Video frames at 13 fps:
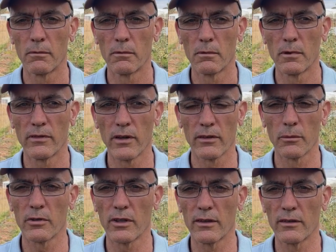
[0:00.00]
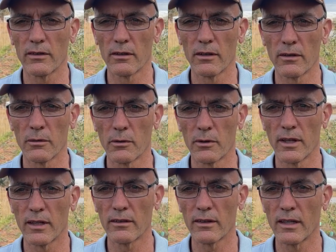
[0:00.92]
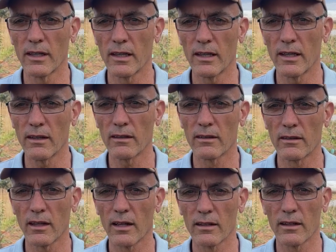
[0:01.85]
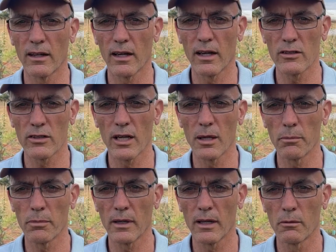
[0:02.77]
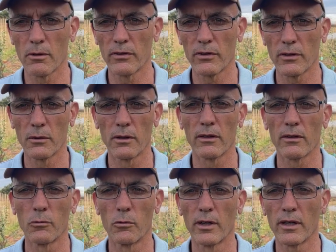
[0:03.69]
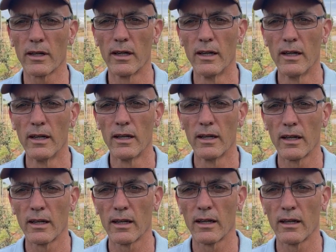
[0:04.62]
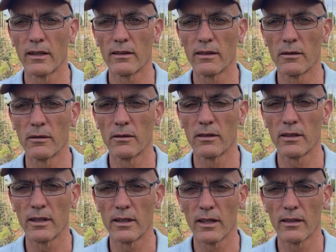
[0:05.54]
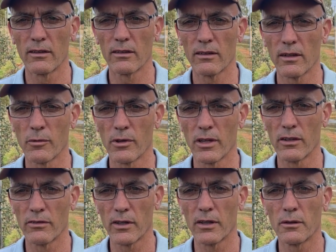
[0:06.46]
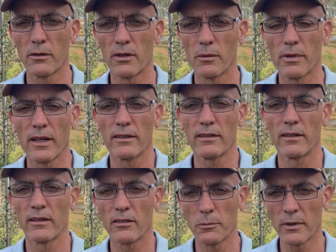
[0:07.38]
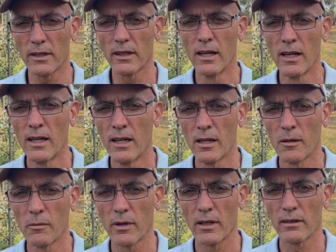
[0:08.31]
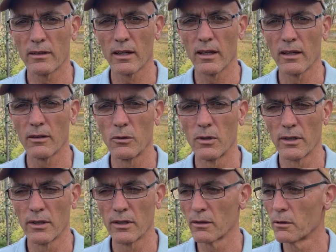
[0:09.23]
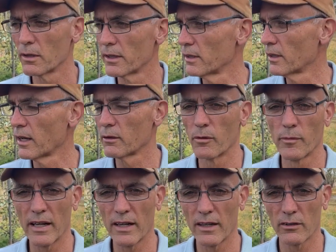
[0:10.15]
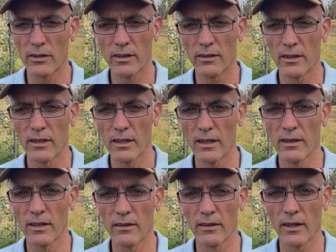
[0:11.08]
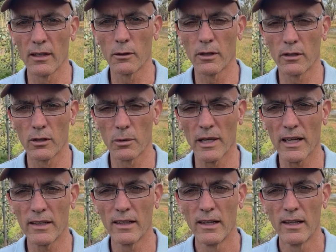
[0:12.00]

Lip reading: We've got some trees doing some good things in here. It's starting to take shape. We've still got some work to get some of those verticals in place next spring. But all in our remaining trees in here, things aren't looking too bad.